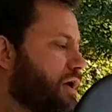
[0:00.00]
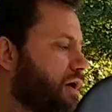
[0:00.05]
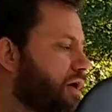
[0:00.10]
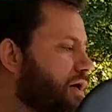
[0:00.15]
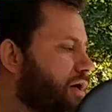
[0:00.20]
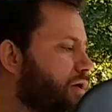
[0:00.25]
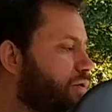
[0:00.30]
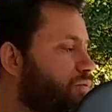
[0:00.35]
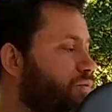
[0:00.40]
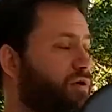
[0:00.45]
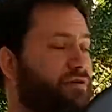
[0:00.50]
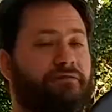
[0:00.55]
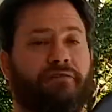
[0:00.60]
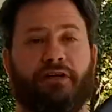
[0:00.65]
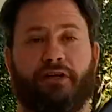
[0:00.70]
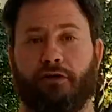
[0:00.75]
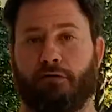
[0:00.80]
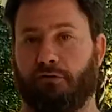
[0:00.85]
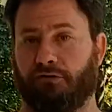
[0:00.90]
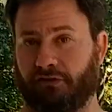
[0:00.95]
One
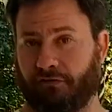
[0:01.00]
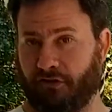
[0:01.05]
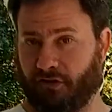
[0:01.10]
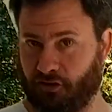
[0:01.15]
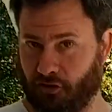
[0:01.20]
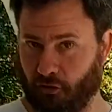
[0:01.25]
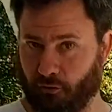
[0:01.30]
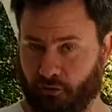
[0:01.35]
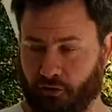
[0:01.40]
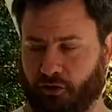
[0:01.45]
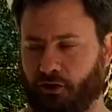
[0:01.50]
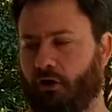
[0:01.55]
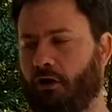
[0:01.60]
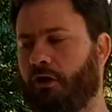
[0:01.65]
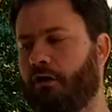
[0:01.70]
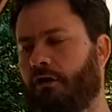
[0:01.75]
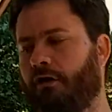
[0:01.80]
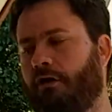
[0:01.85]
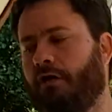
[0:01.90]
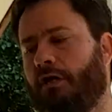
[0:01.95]
video is of the tow
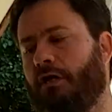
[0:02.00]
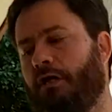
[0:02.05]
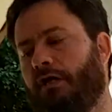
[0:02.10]
shark.